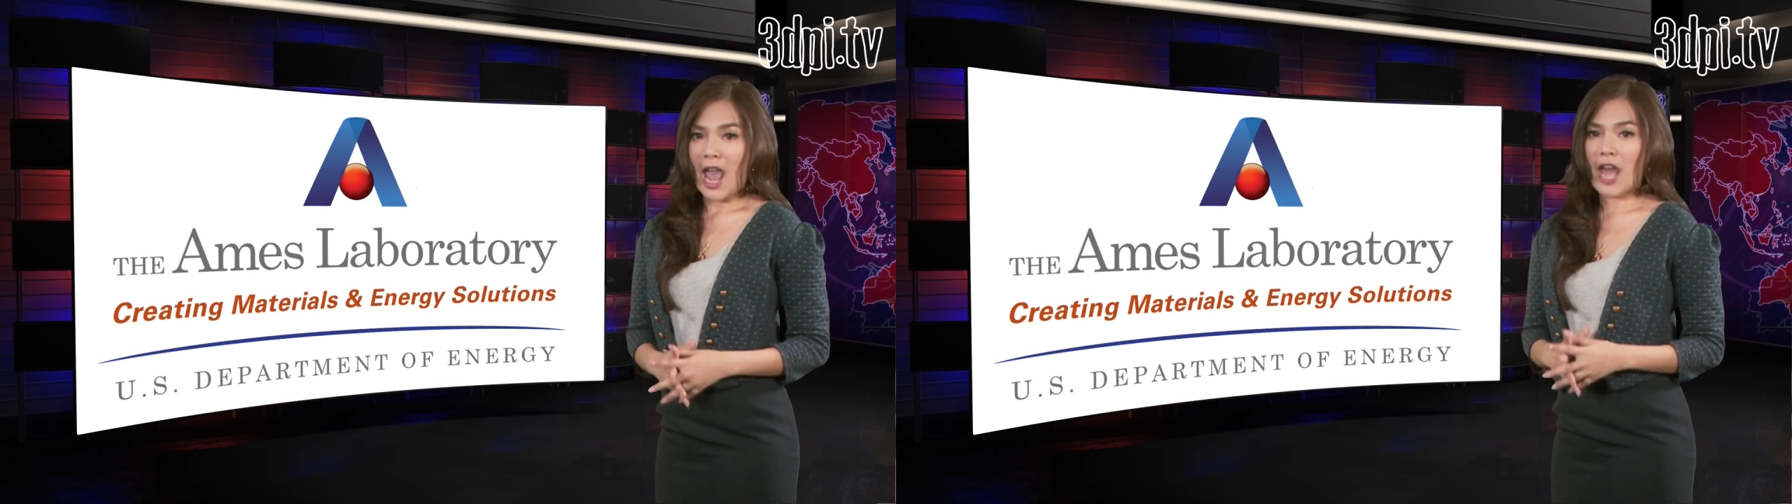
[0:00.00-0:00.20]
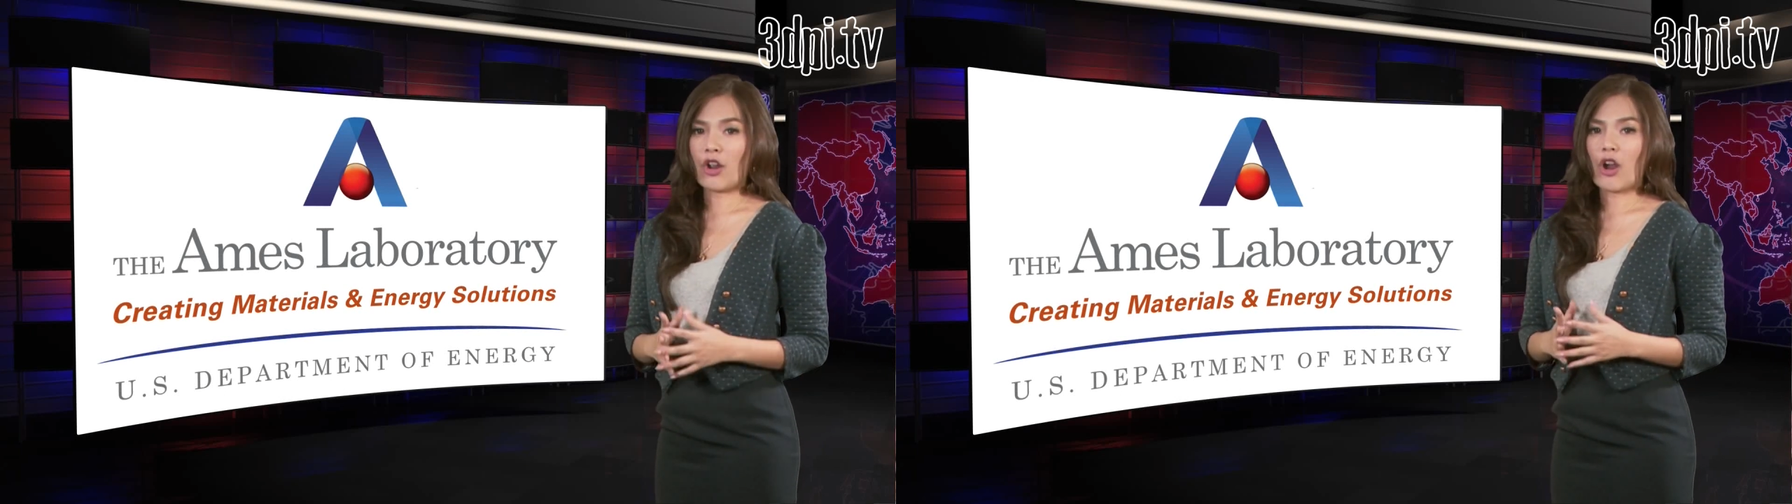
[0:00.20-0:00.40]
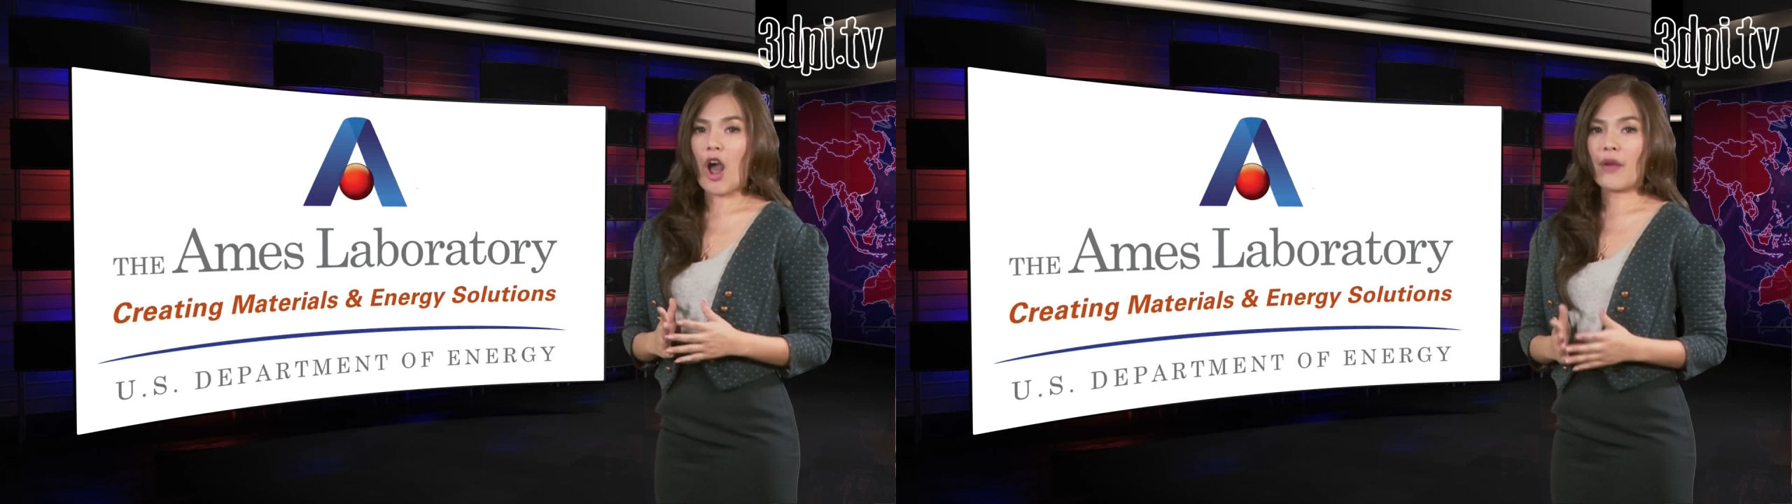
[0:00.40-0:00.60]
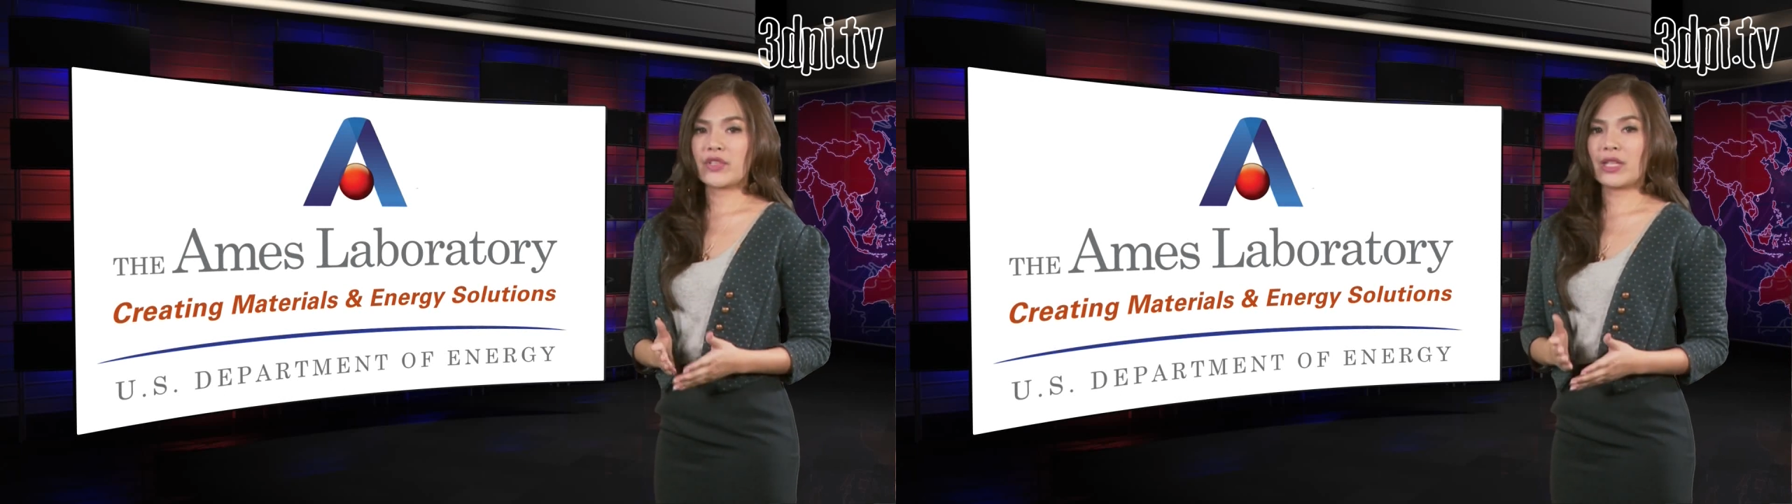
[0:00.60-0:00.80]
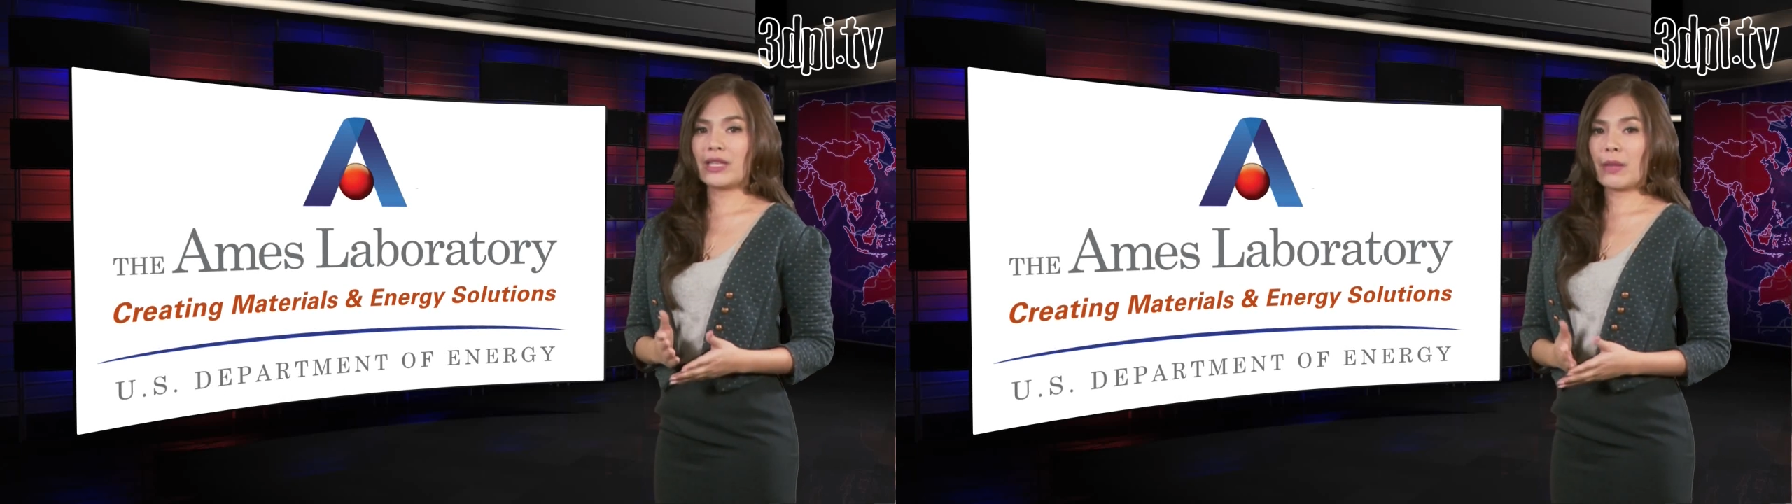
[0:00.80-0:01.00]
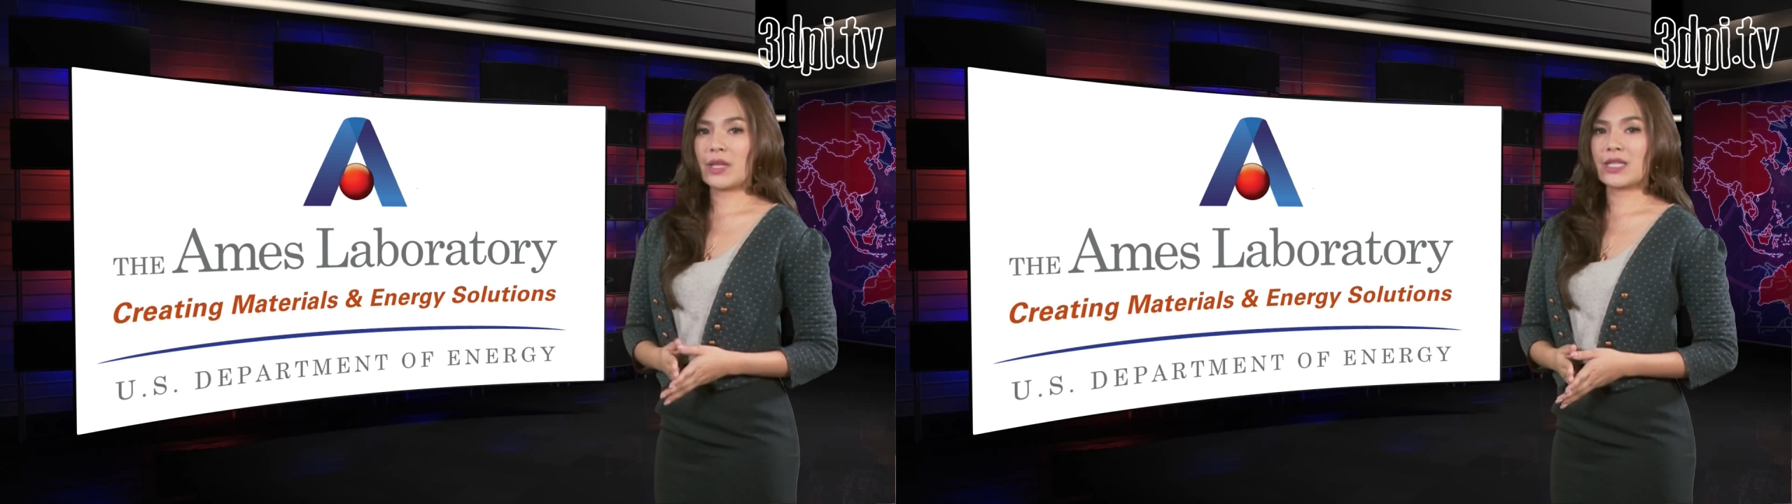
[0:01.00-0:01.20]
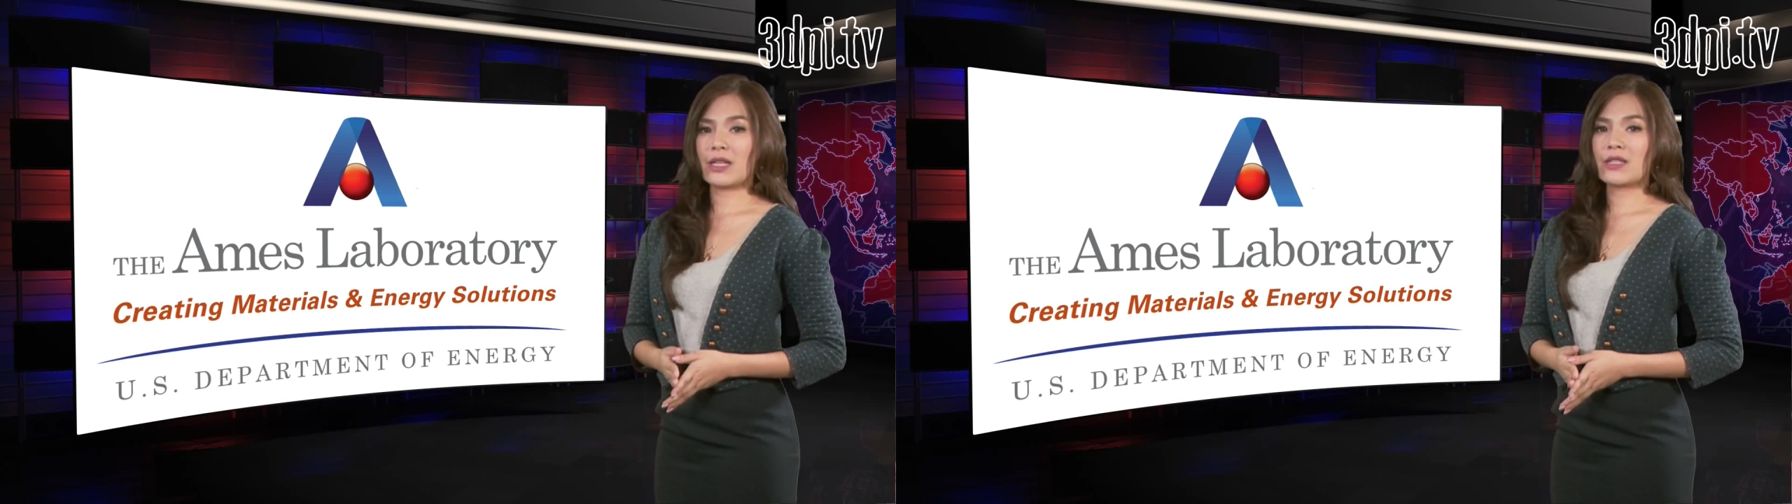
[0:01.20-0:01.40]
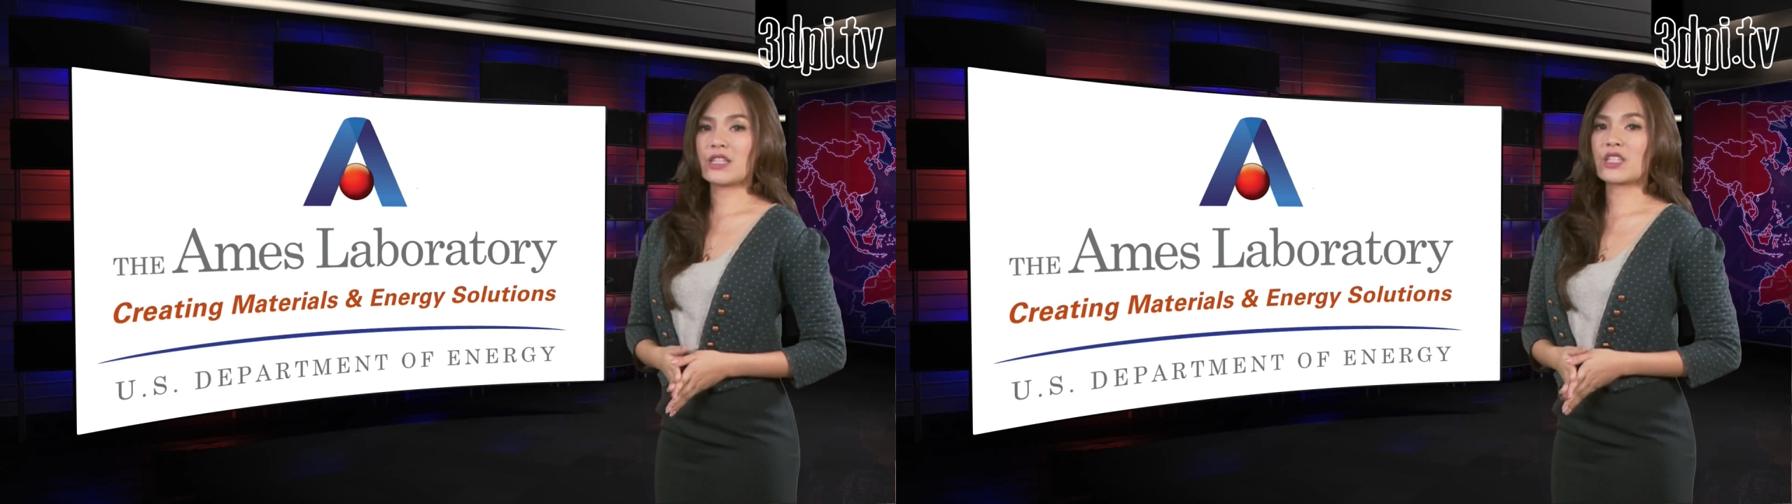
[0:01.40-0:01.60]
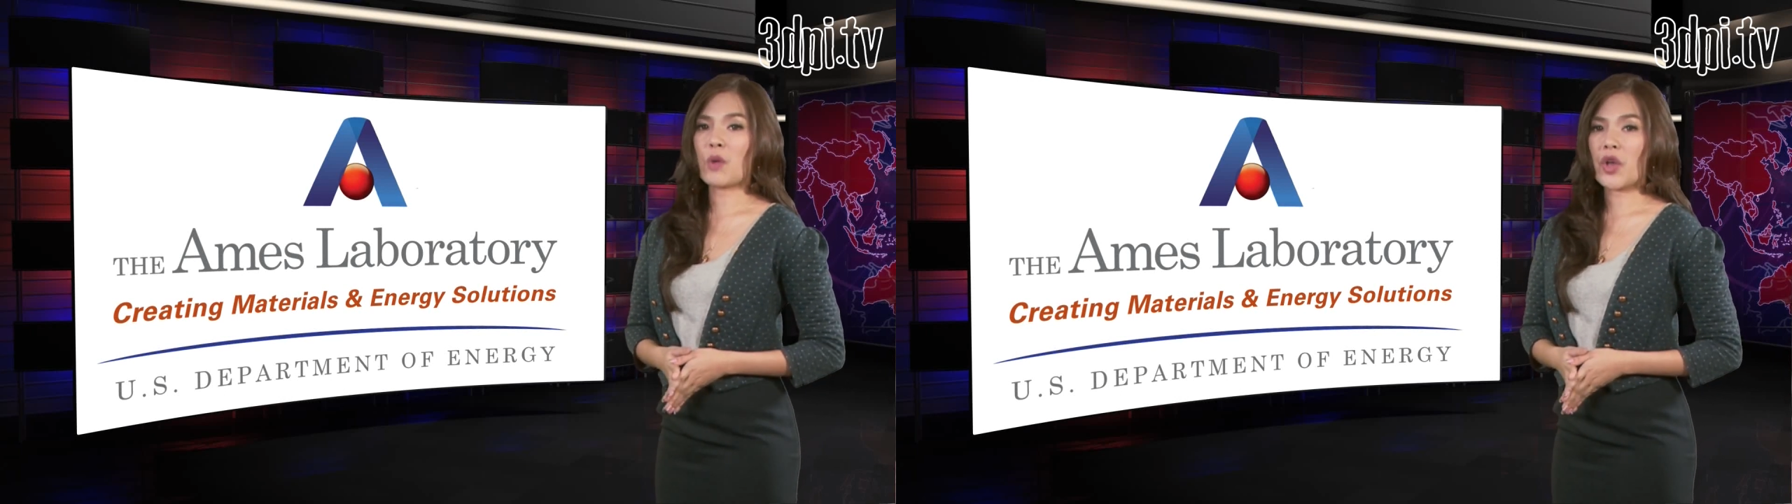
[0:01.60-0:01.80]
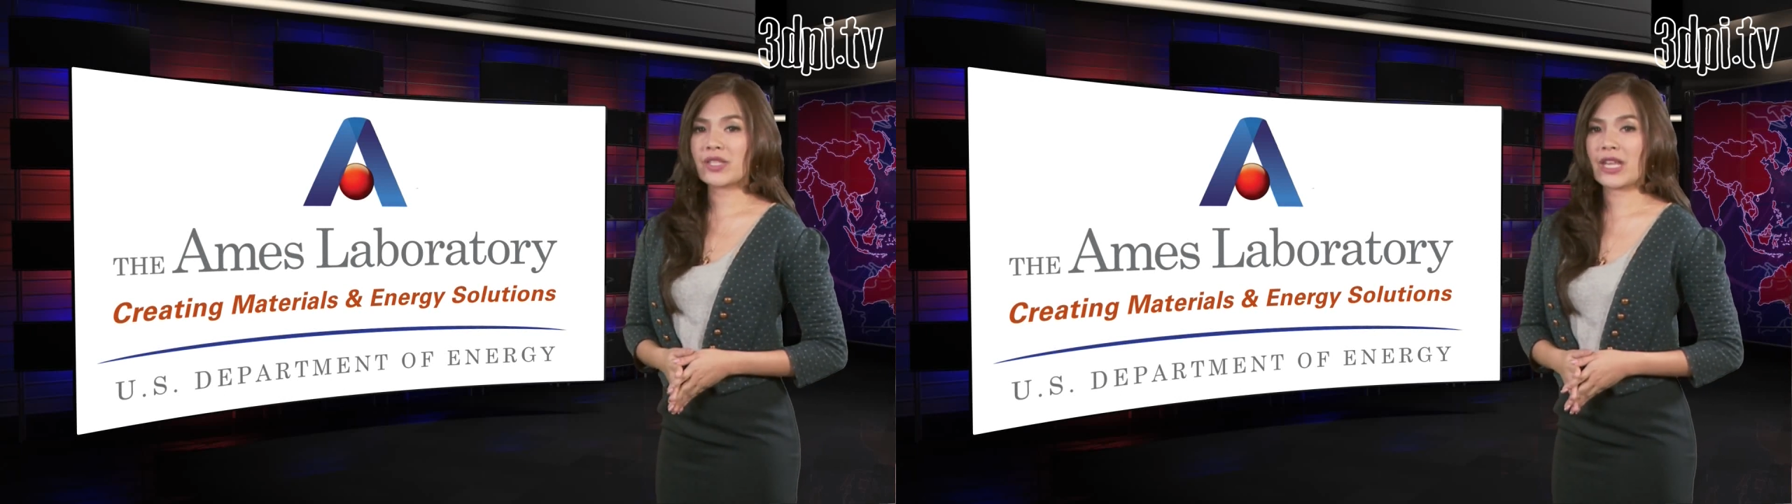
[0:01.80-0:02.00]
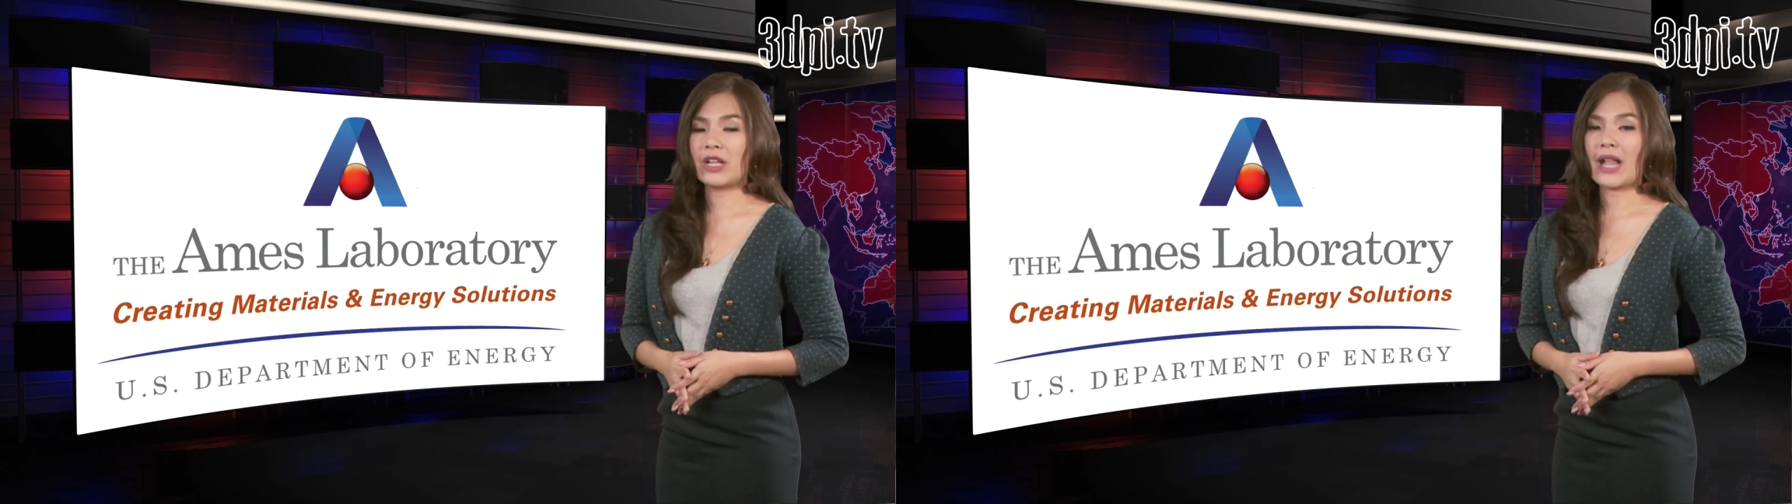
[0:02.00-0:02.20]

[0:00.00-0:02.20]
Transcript: and are often limited to small-scale